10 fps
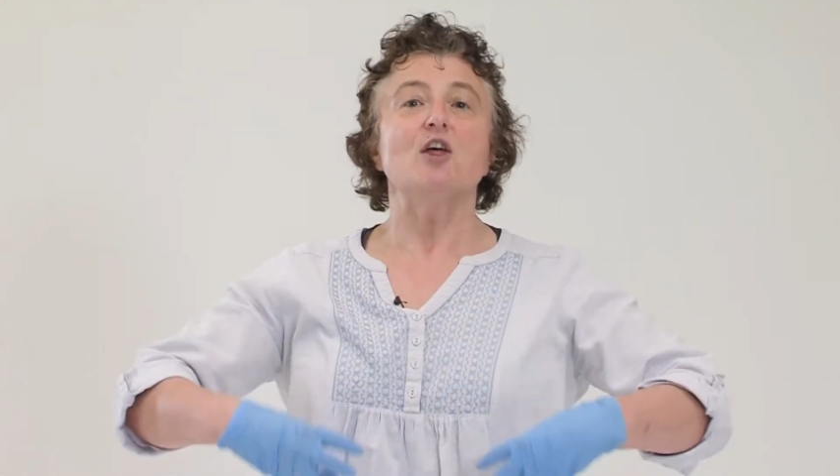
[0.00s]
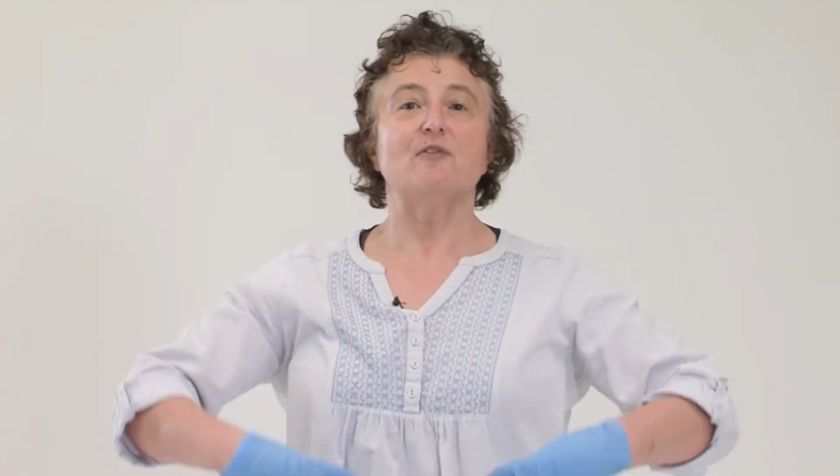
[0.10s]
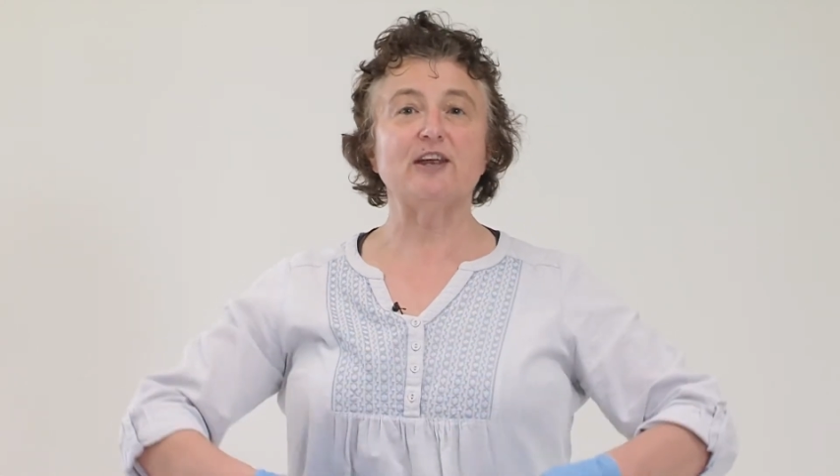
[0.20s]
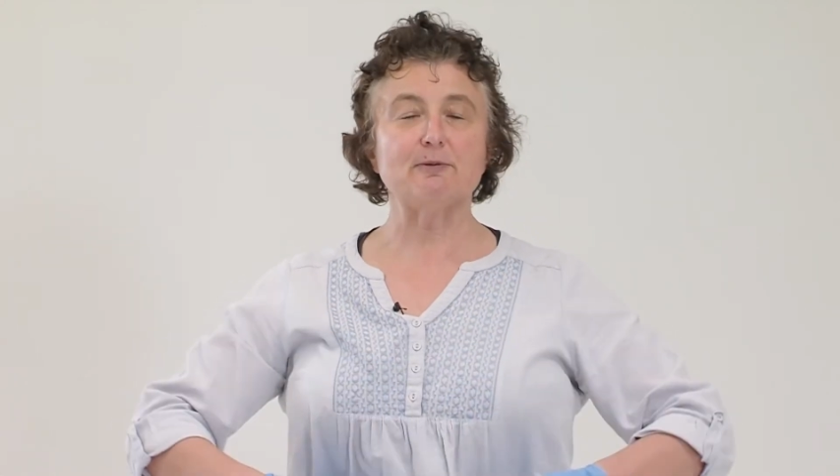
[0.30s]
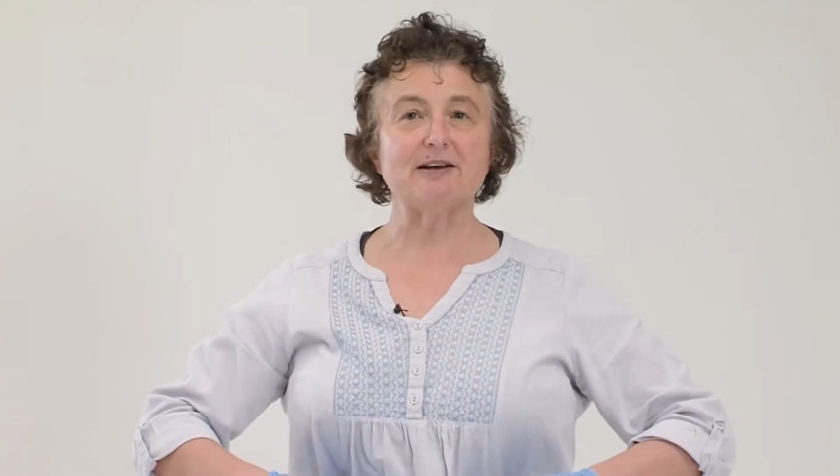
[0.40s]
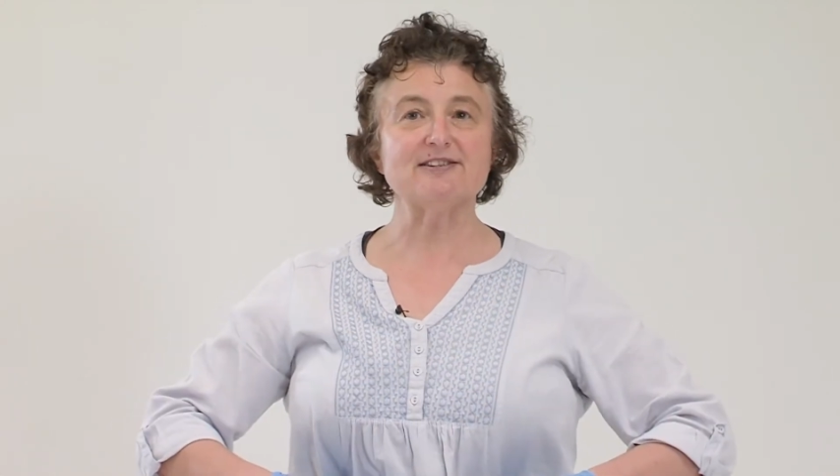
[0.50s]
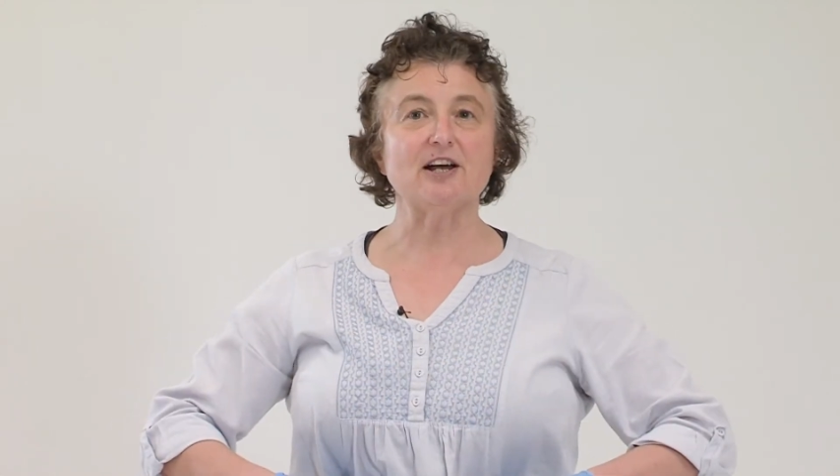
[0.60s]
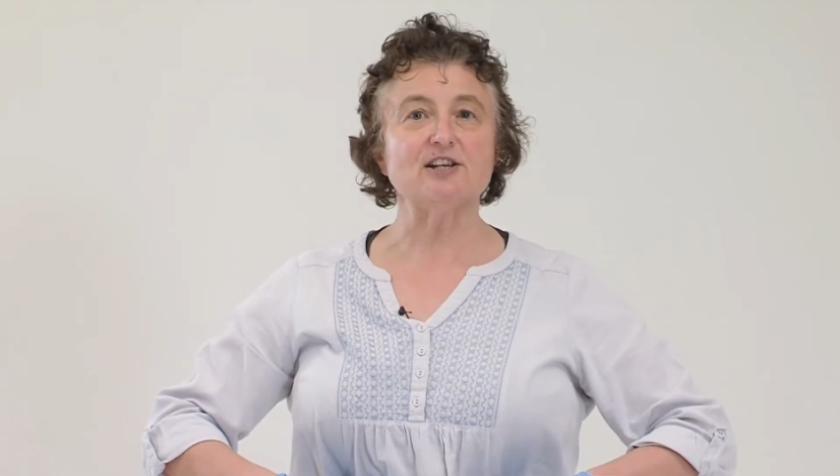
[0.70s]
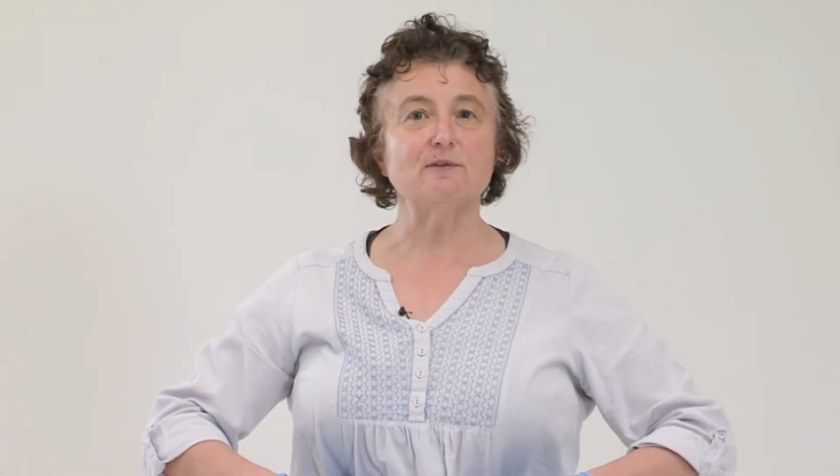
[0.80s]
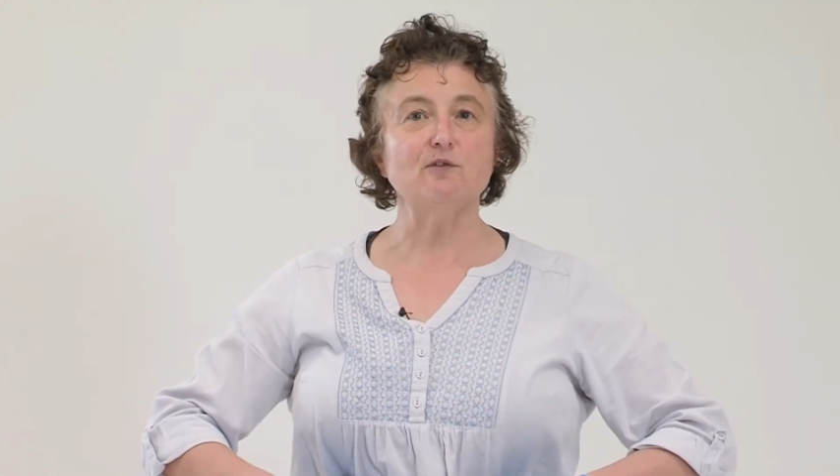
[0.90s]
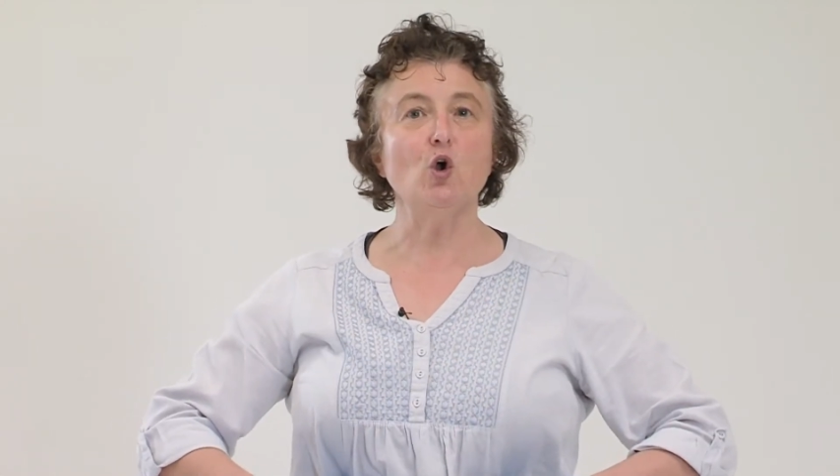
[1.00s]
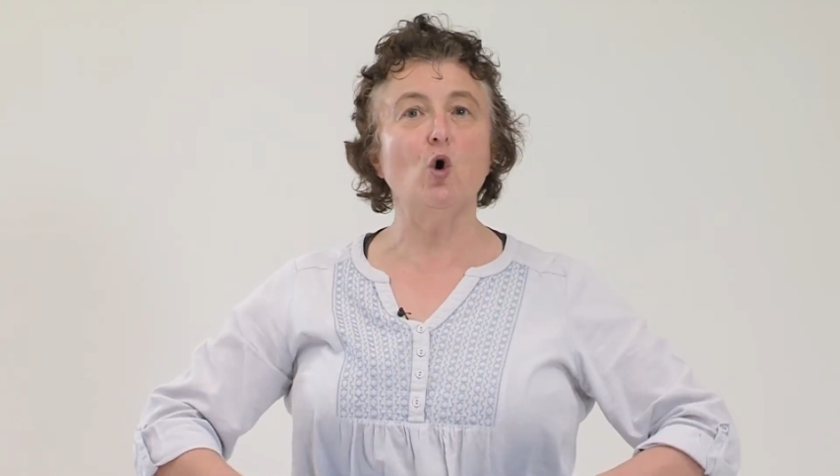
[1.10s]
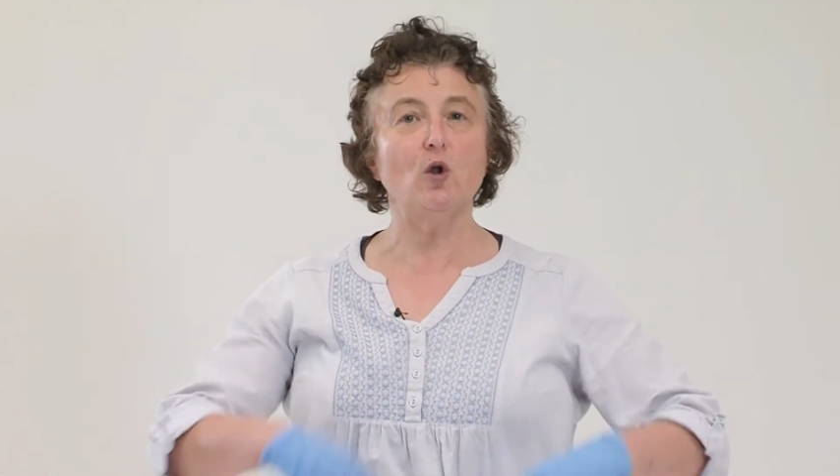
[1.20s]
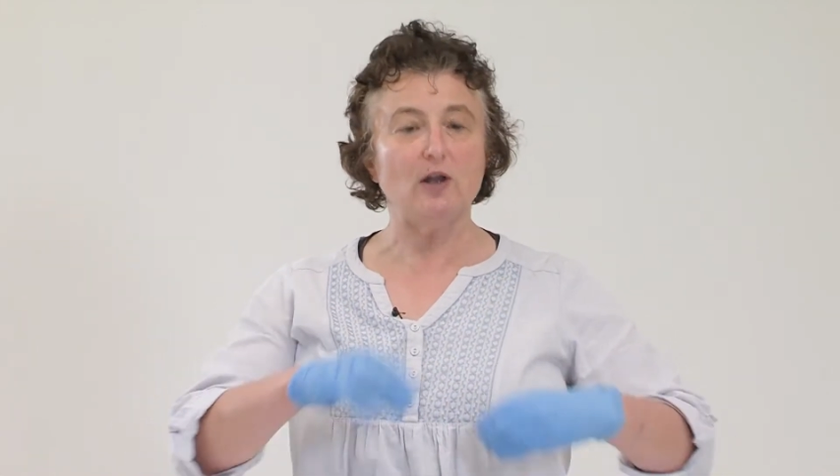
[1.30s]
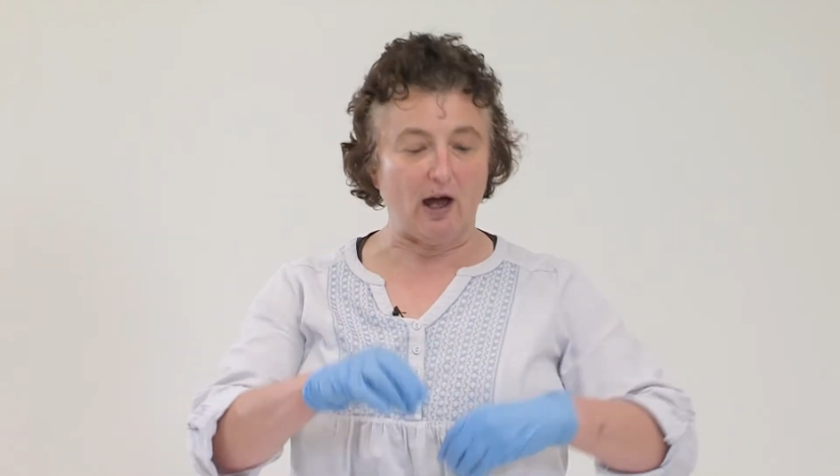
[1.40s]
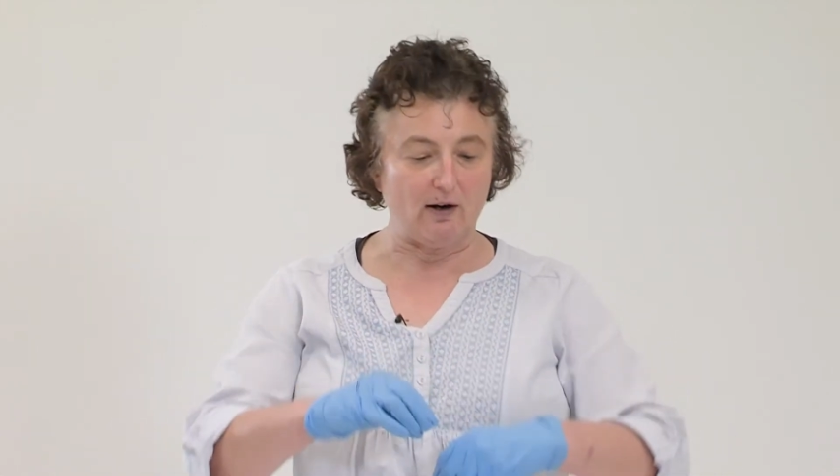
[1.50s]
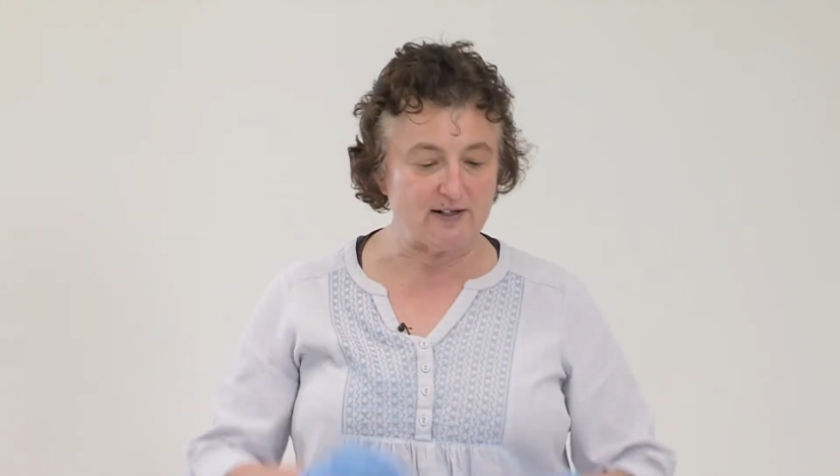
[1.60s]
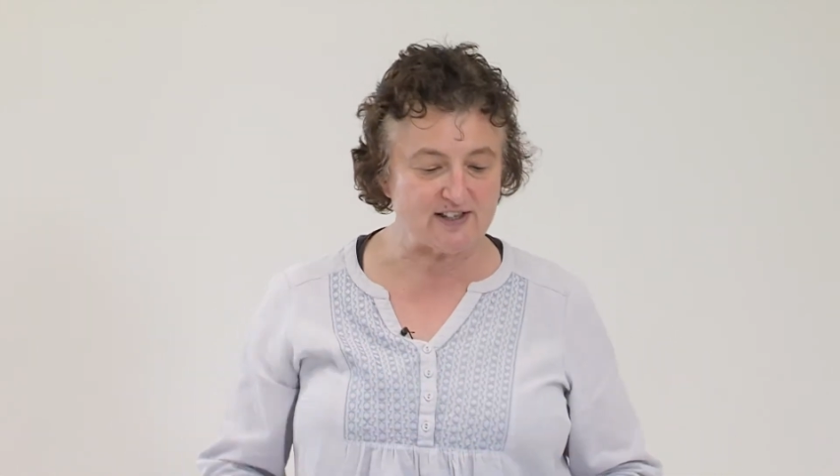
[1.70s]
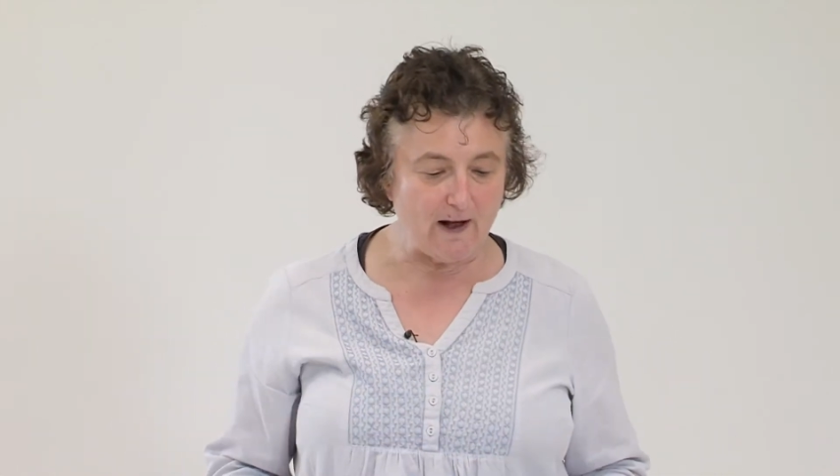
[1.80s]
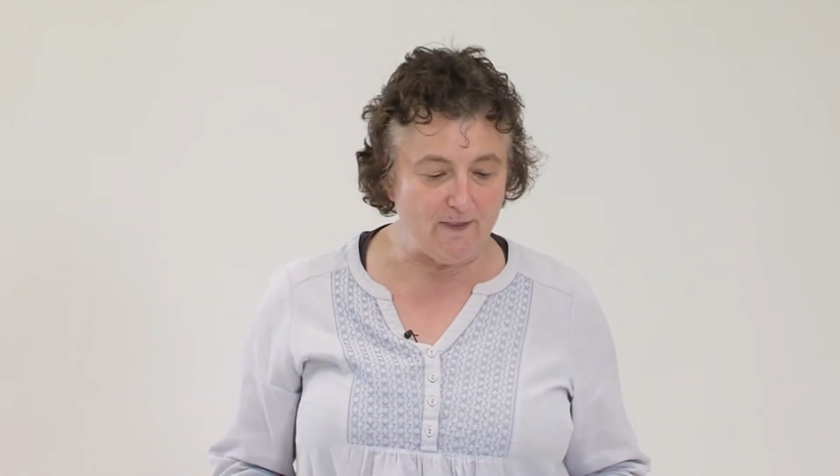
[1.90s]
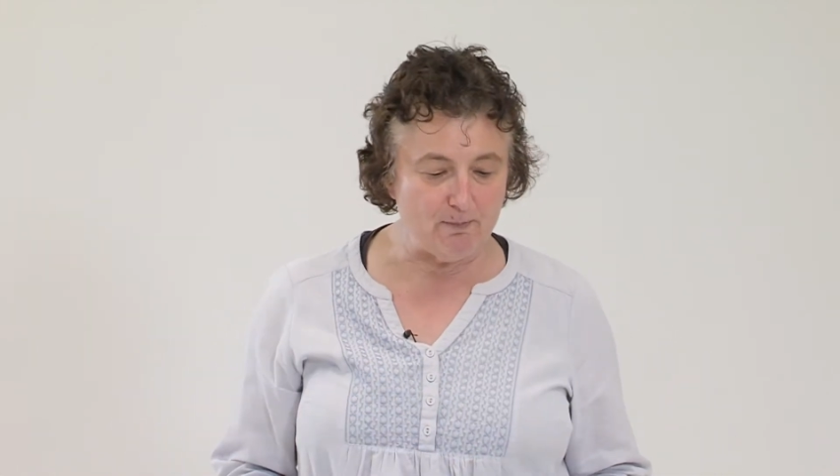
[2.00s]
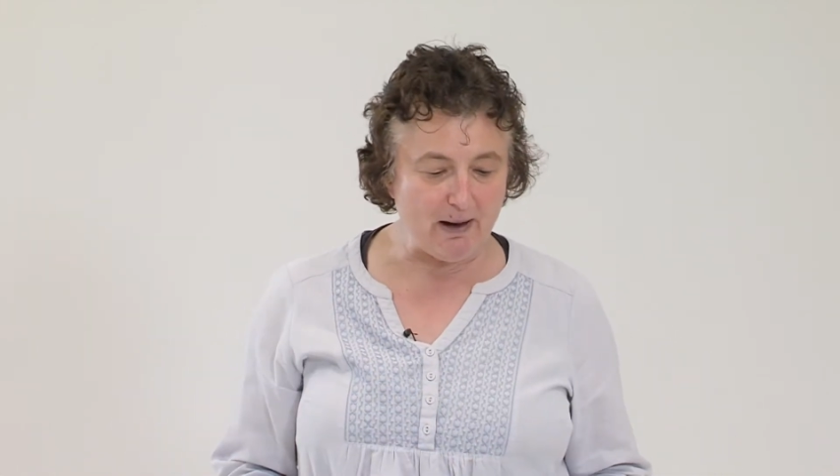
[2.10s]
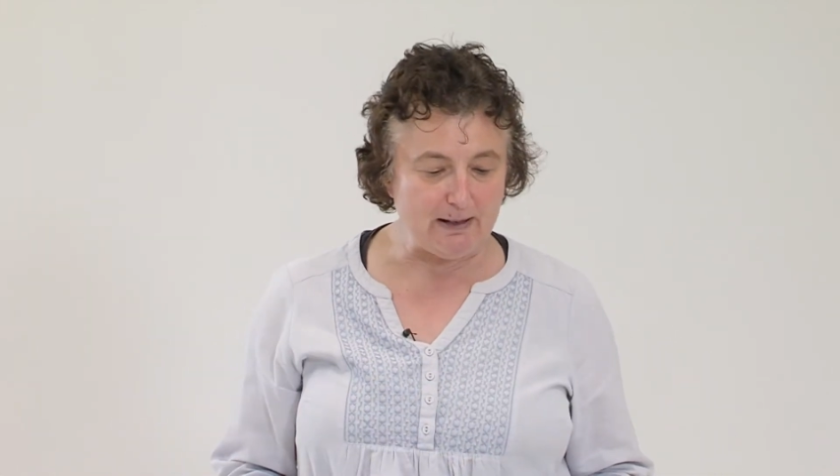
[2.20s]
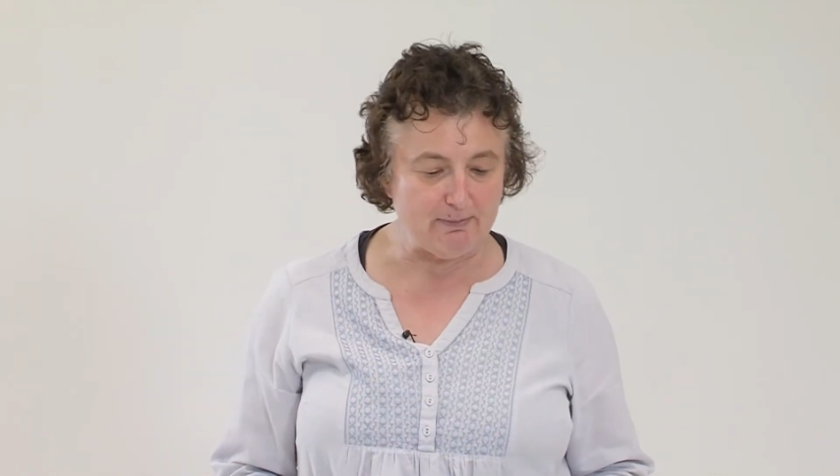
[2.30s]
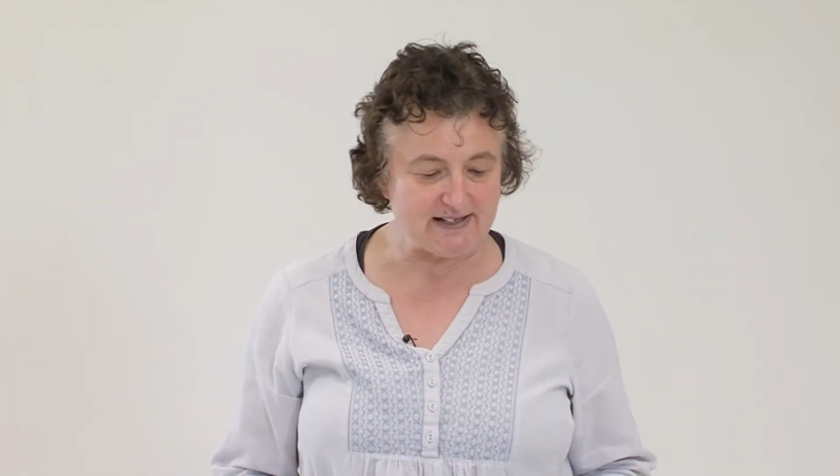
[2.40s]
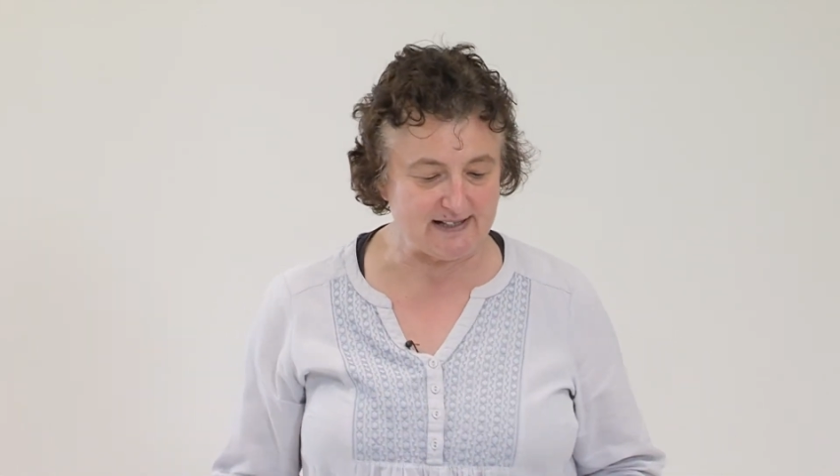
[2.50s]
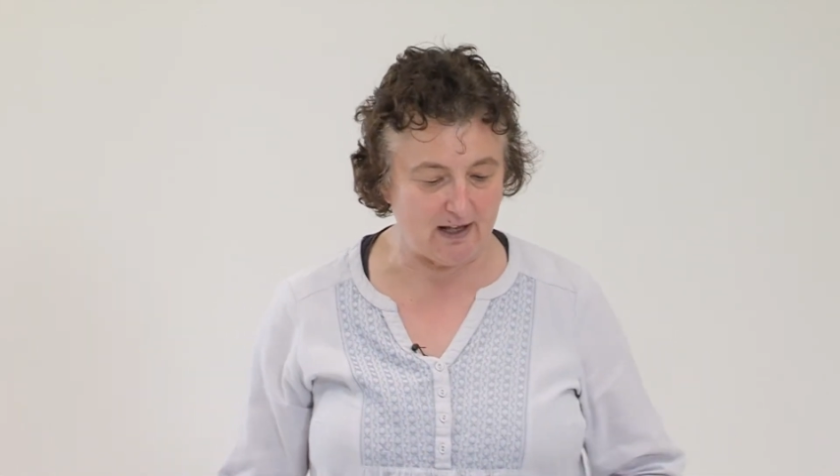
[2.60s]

Think about the size of your lungs and the baby's